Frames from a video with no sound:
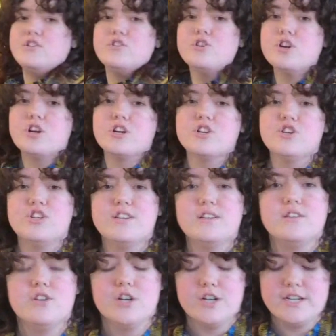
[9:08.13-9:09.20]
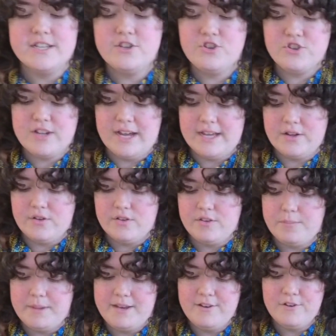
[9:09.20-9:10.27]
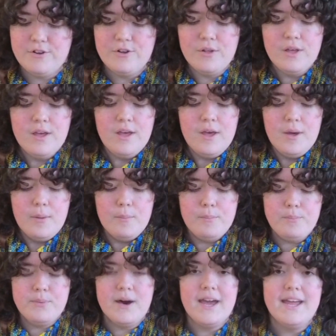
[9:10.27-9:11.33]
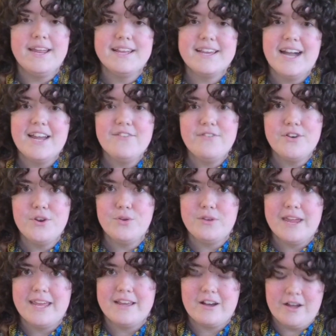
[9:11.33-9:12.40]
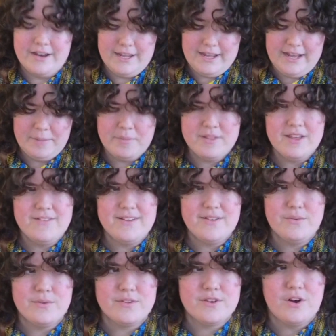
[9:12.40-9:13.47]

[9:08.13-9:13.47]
Turkish style spindle, but kind of a new take on it. I believe it was